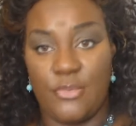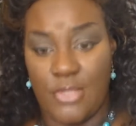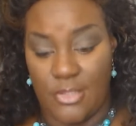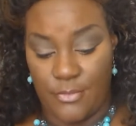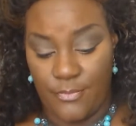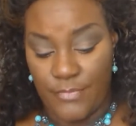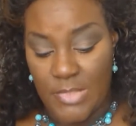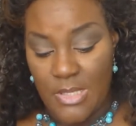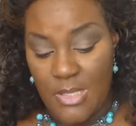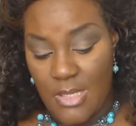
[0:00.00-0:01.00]
you know,
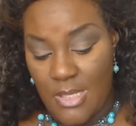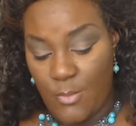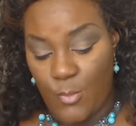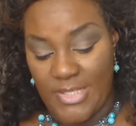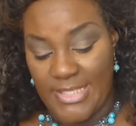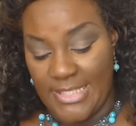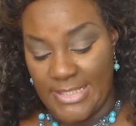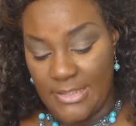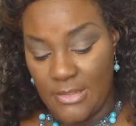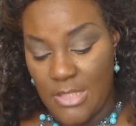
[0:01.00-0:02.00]
when
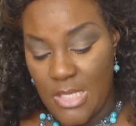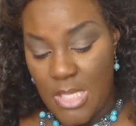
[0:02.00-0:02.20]
needed.